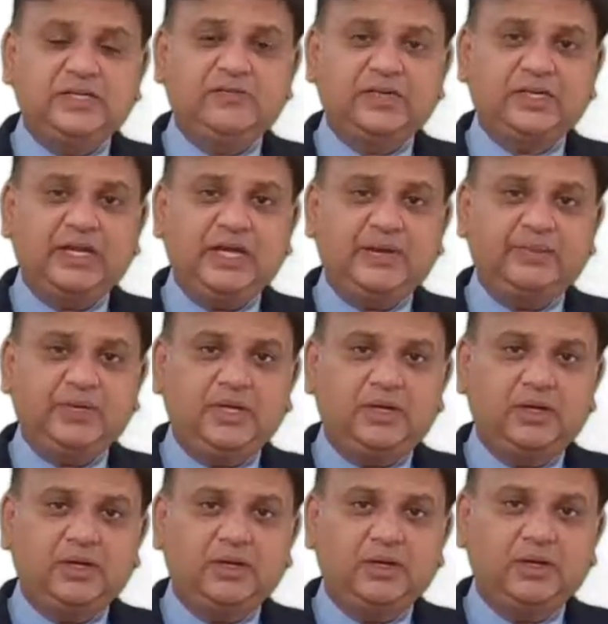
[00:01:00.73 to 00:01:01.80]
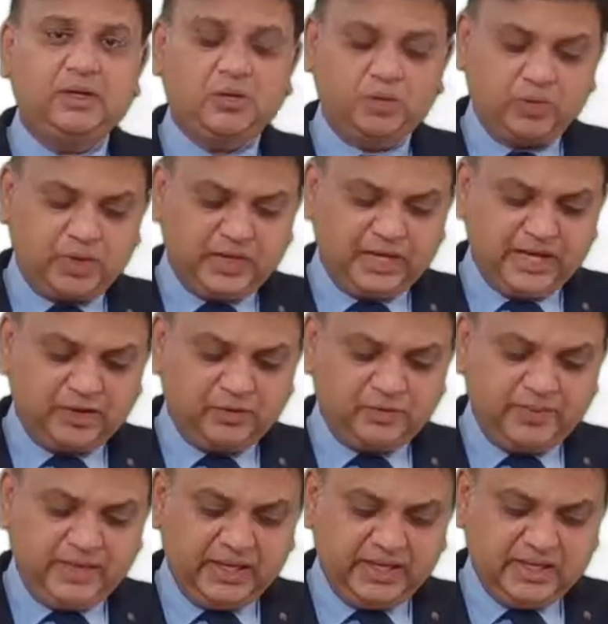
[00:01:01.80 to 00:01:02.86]
working capital 1 lakh
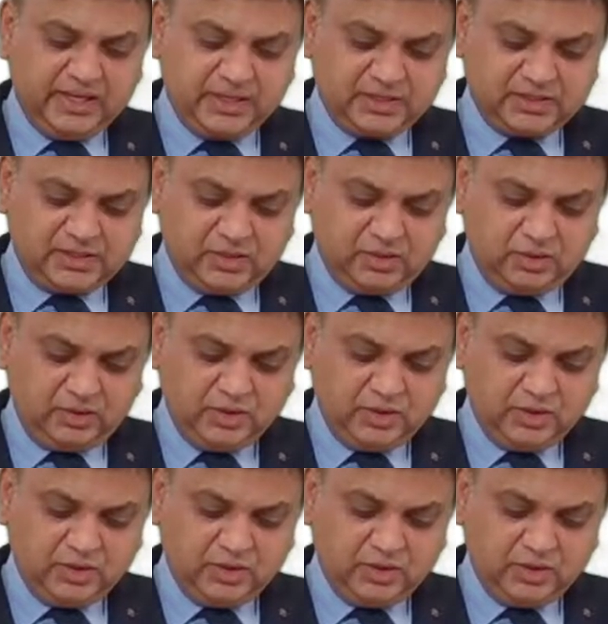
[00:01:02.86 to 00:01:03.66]
rupee in year 0